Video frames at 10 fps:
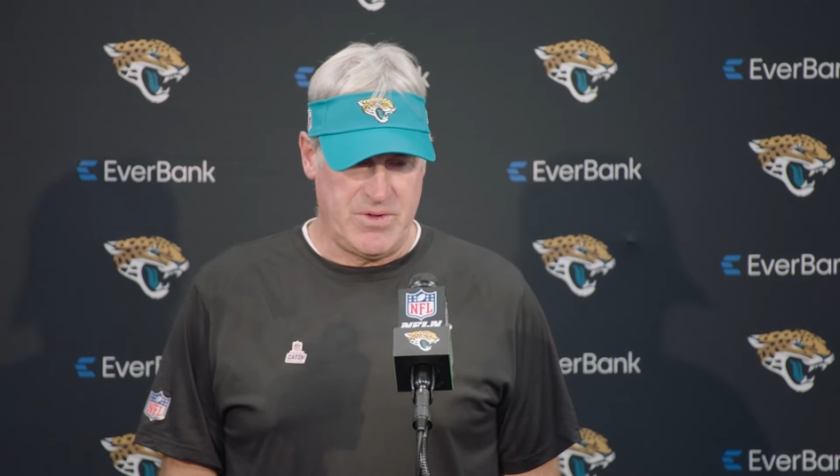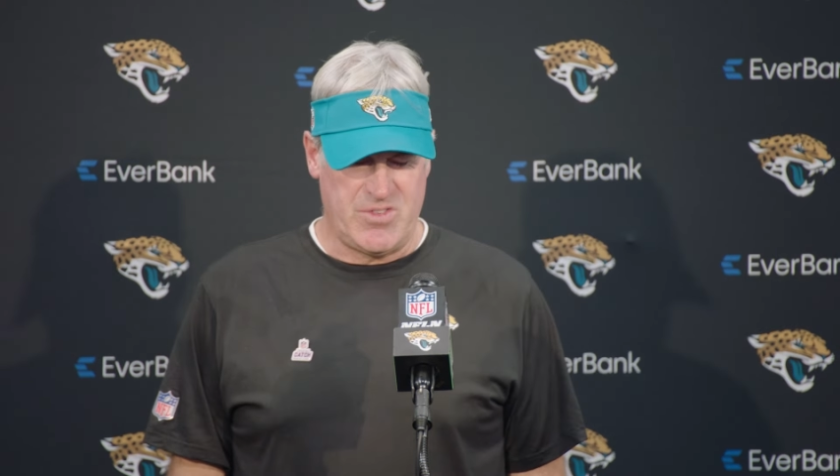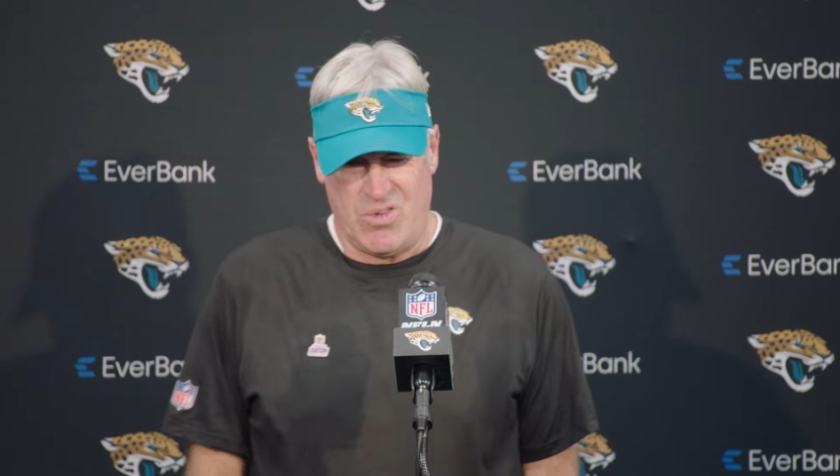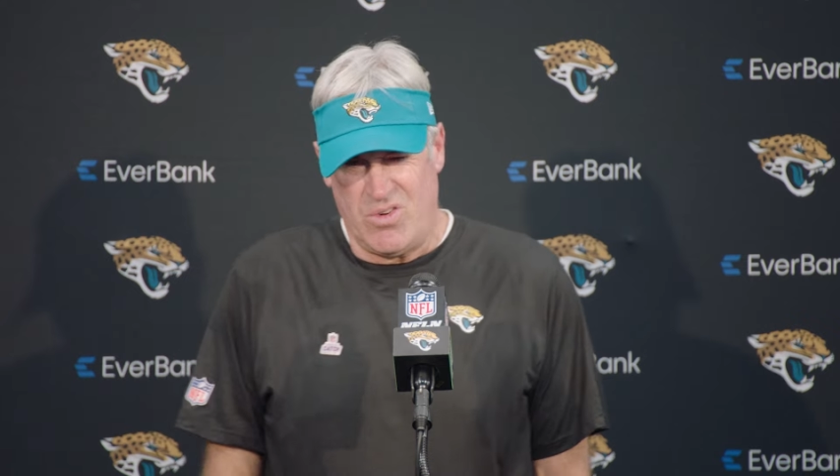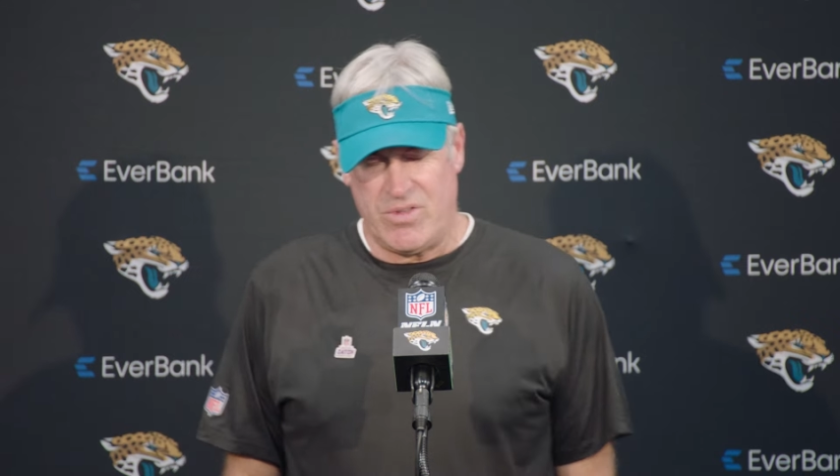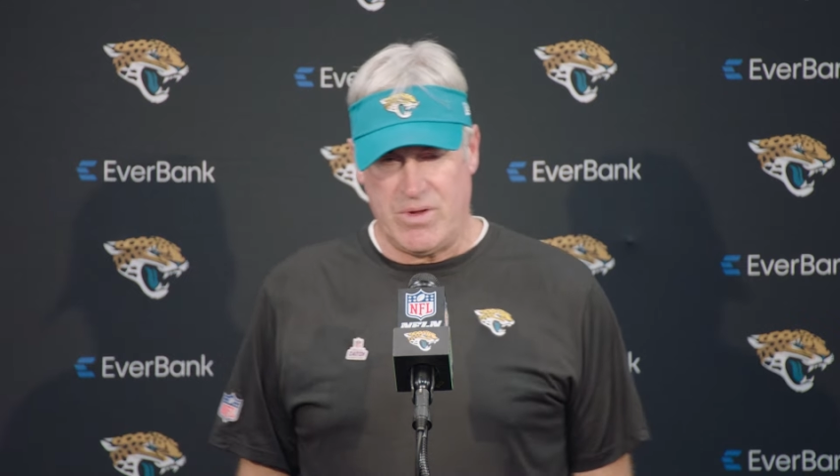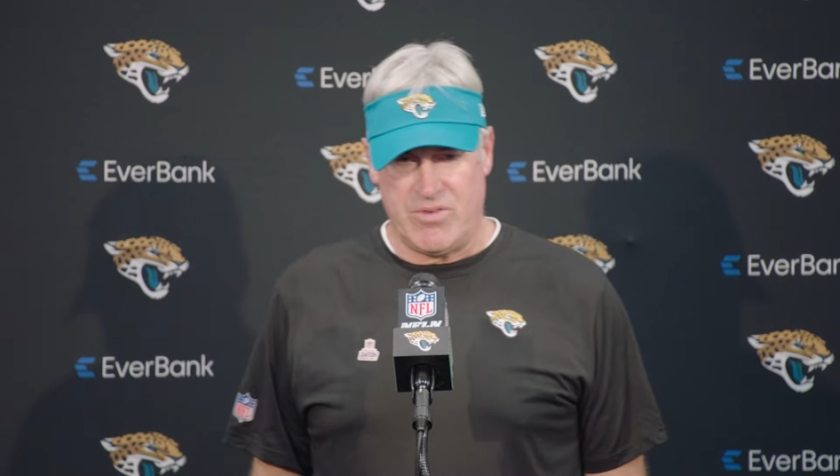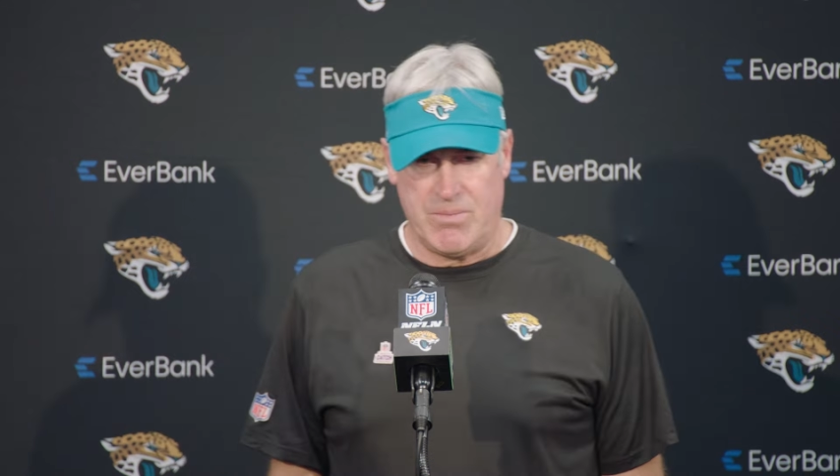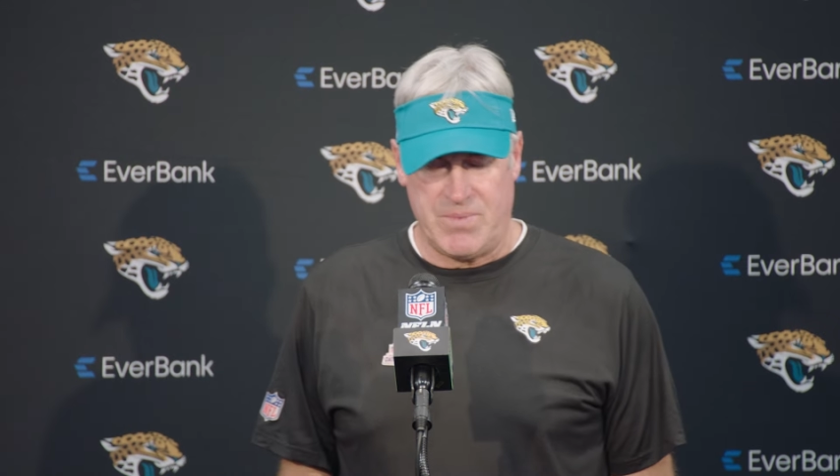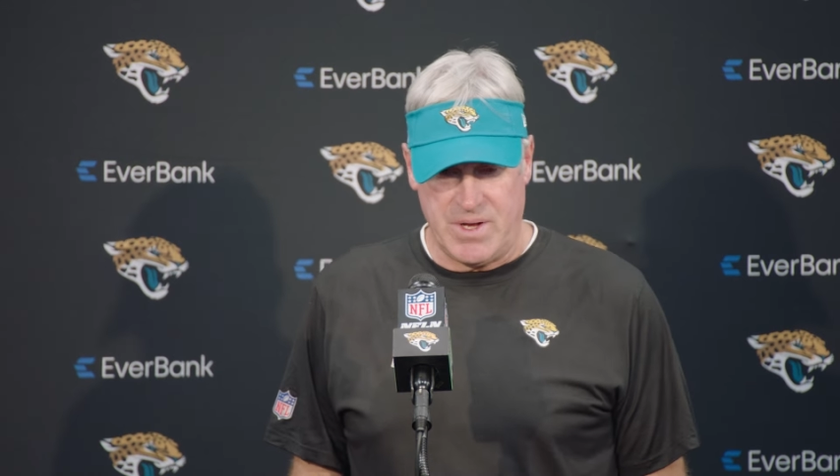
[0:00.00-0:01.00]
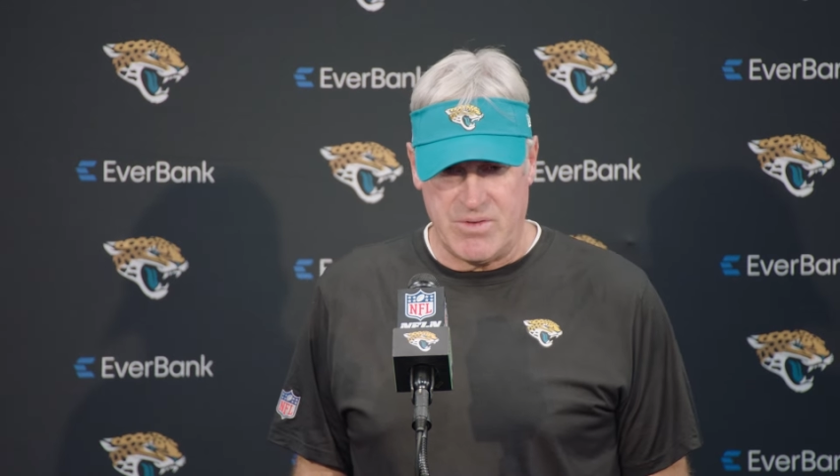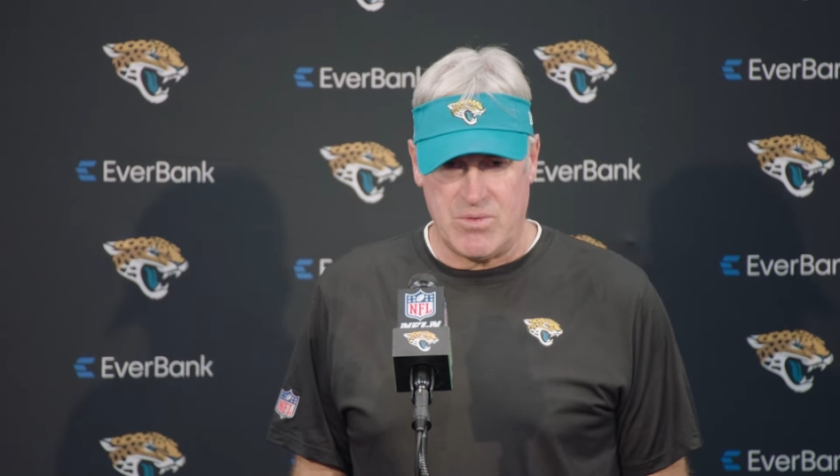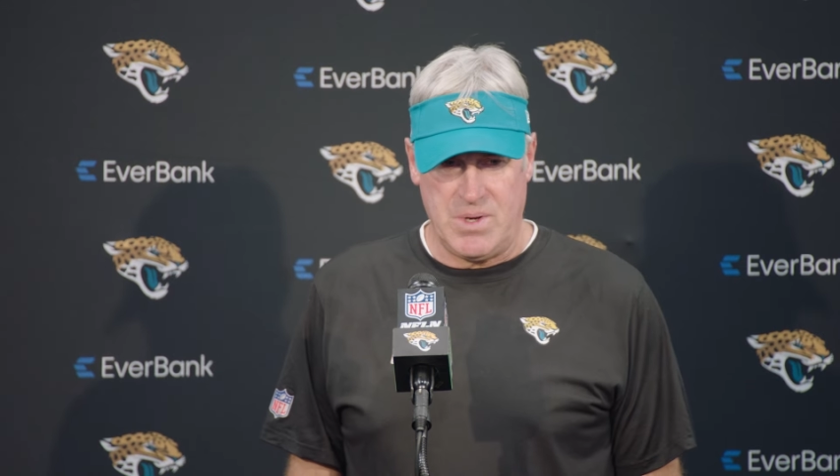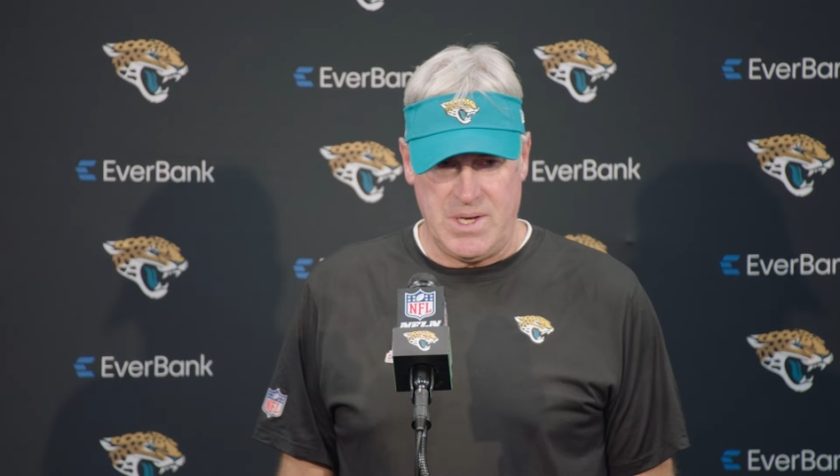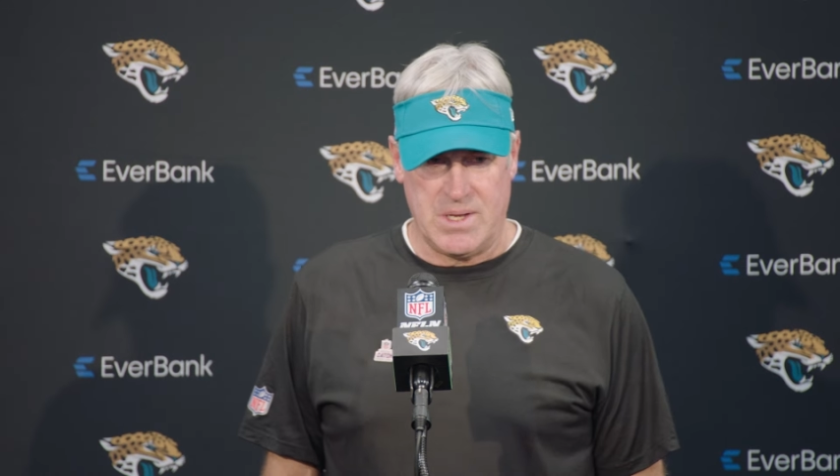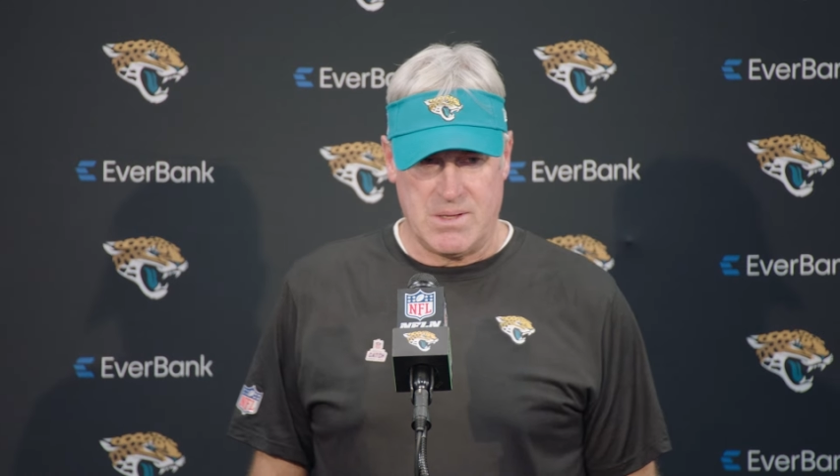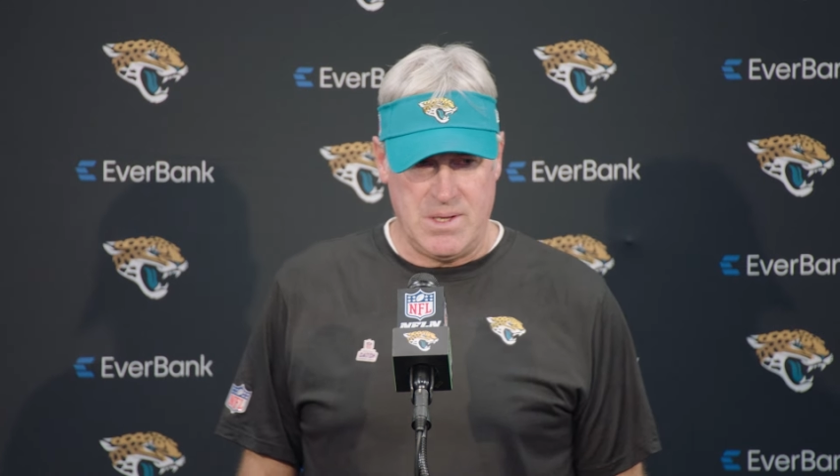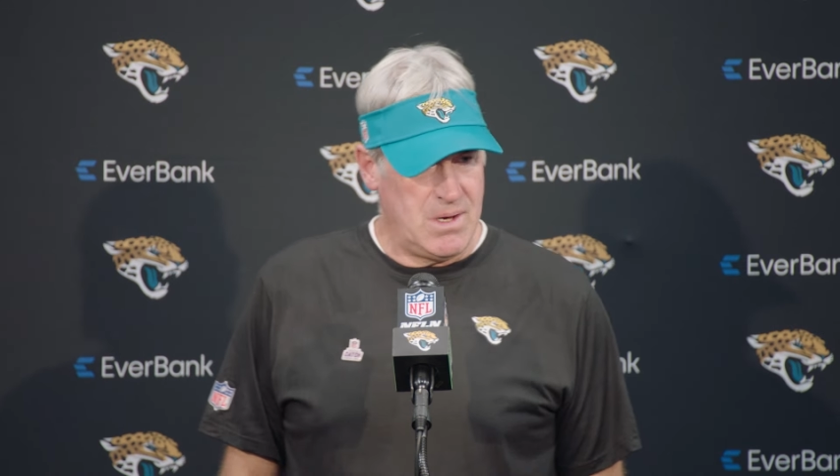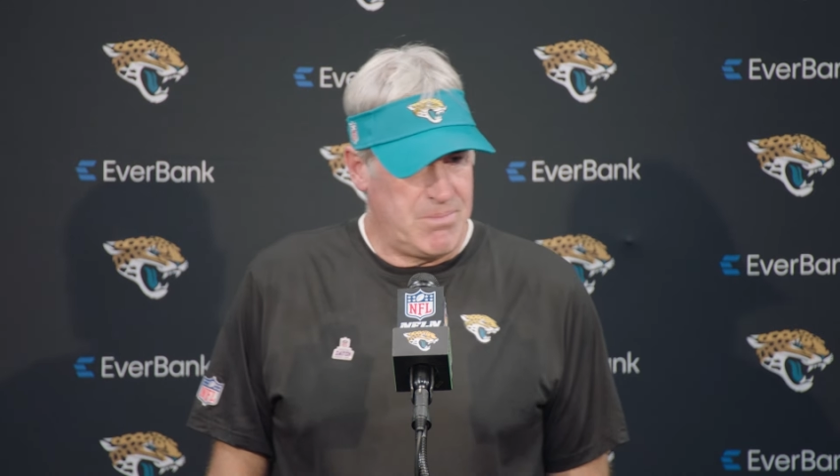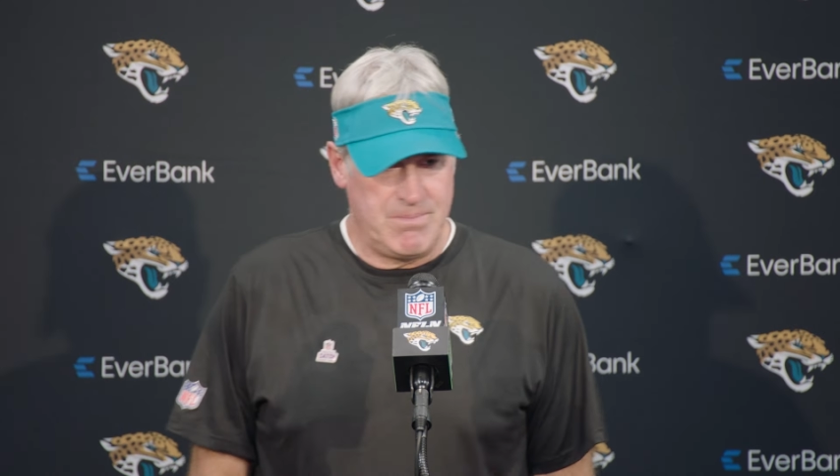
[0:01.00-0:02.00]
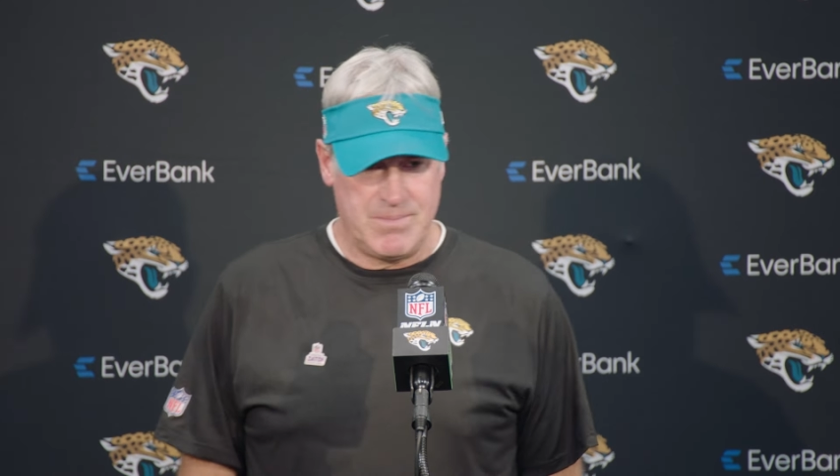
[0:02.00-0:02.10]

So there's some things that we need to clean up